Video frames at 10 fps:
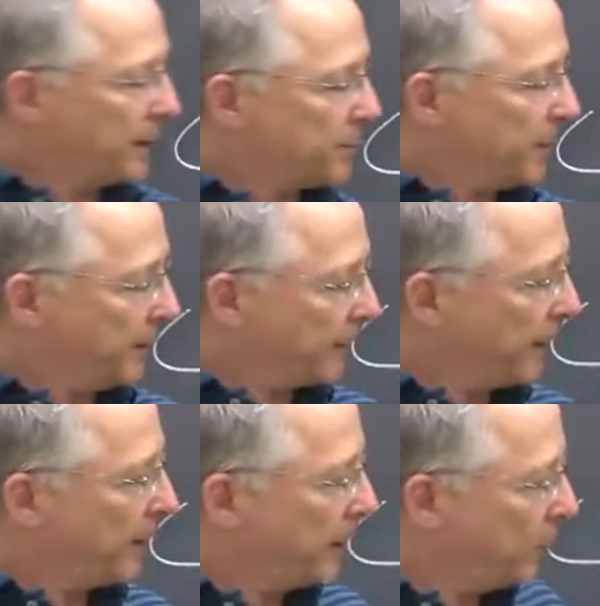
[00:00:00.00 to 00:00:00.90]
next split,
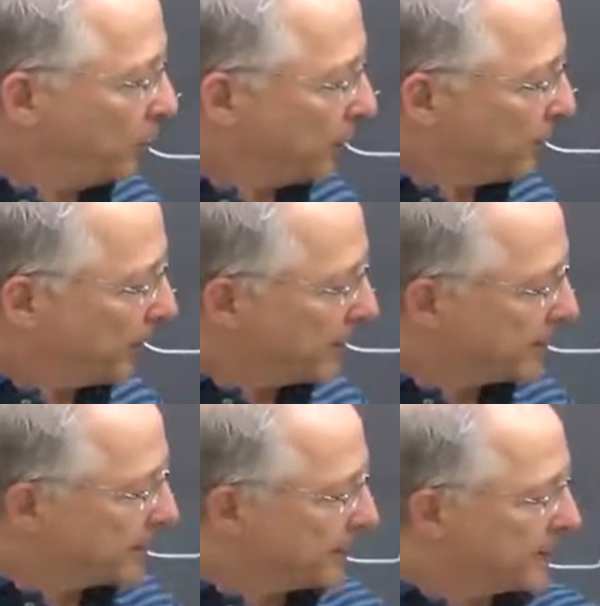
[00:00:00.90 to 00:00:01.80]
I, I look at my
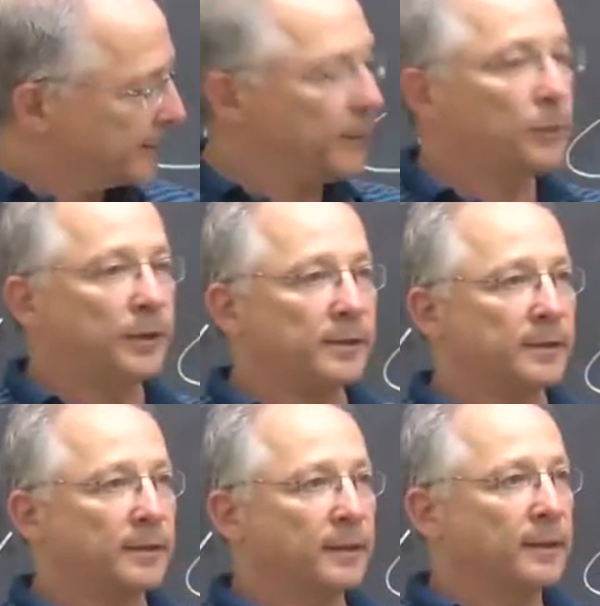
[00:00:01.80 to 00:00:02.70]

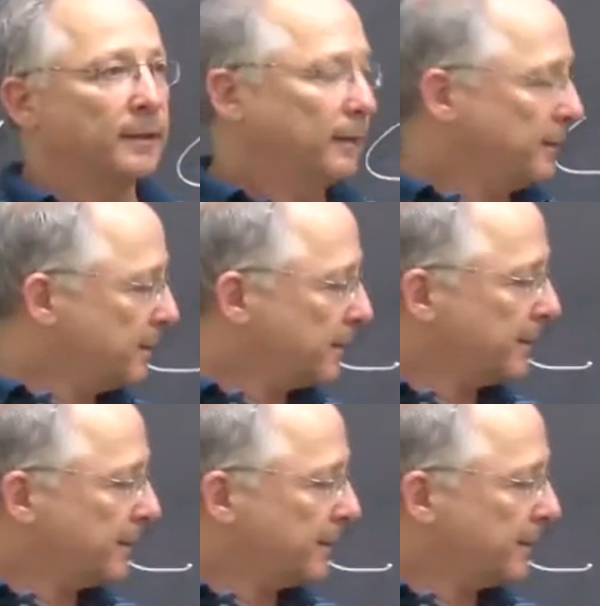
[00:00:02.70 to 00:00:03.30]
sequence. This is